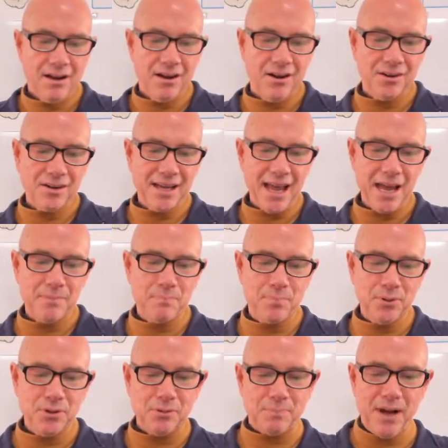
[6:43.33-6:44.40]
Okay,
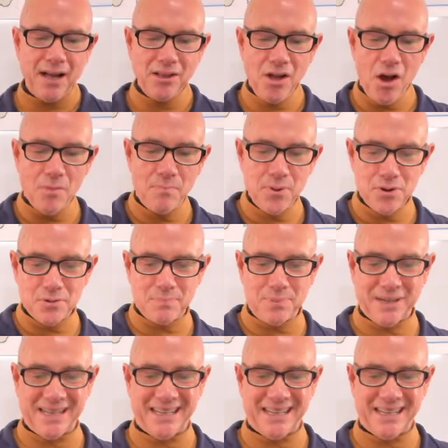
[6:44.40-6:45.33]
Boop. Hello, Boop.